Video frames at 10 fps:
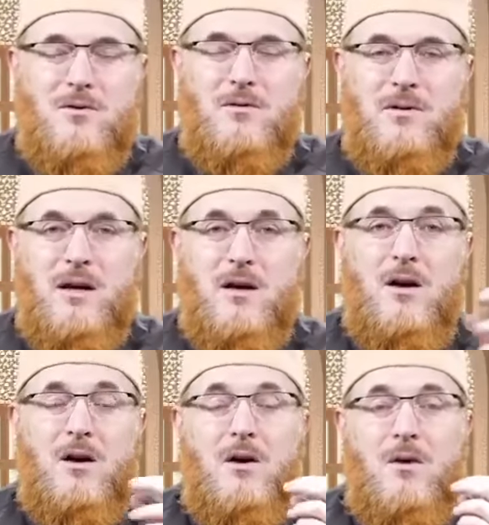with that.
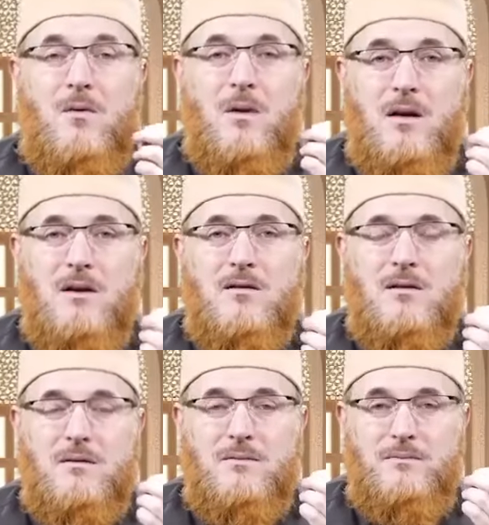What
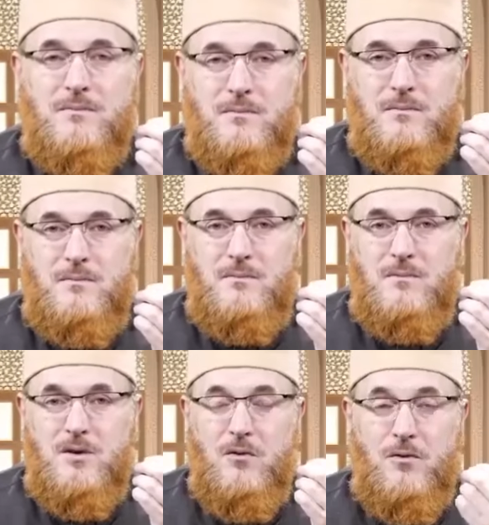is
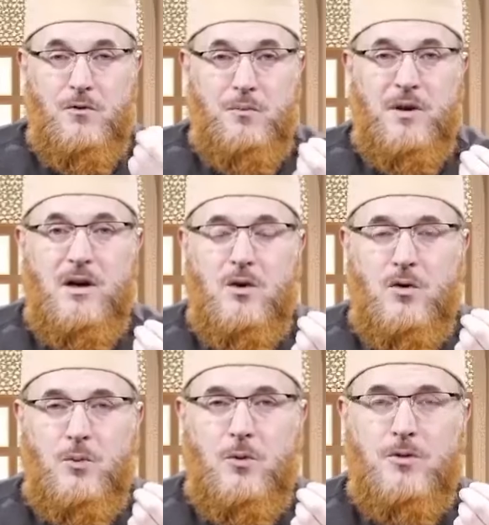forbidden
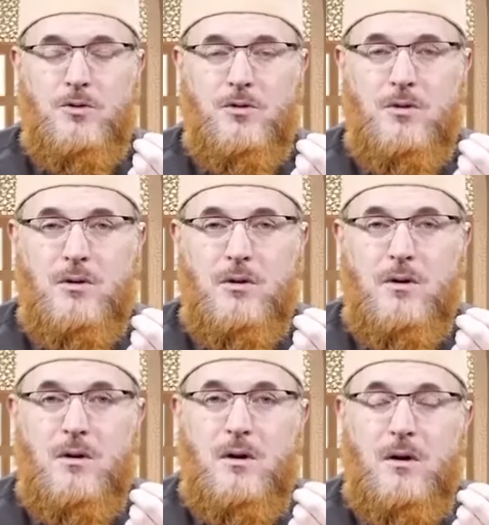to post
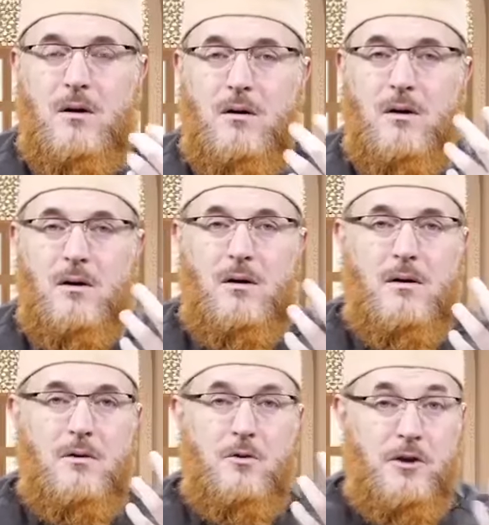
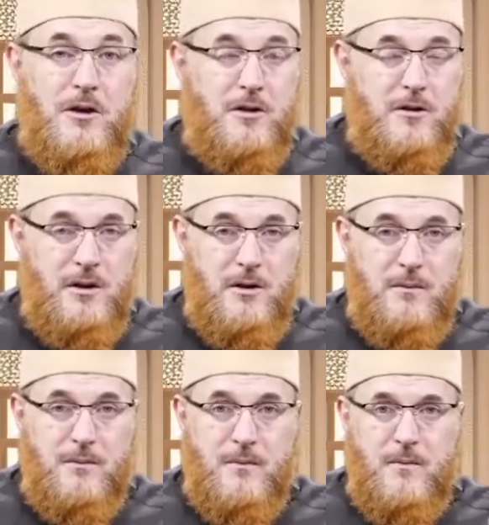nudity,
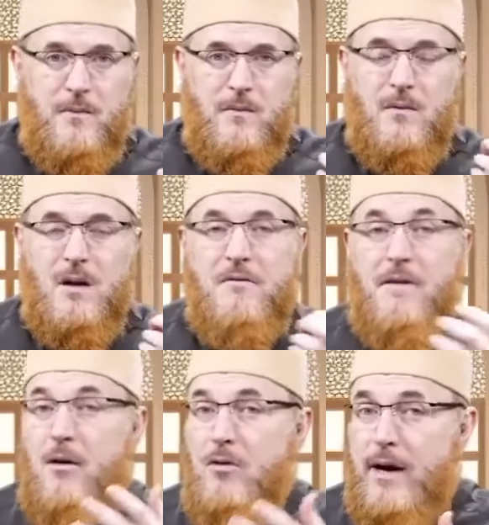
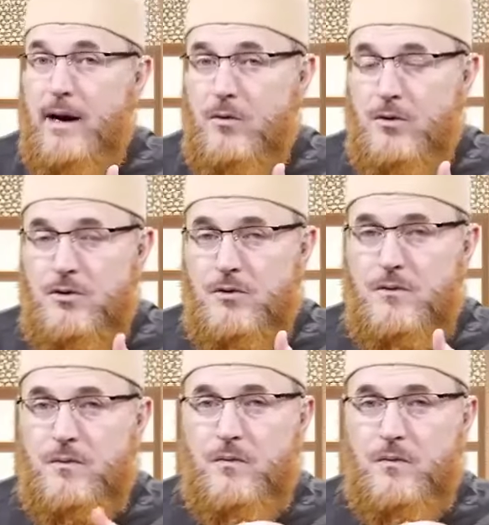foul language,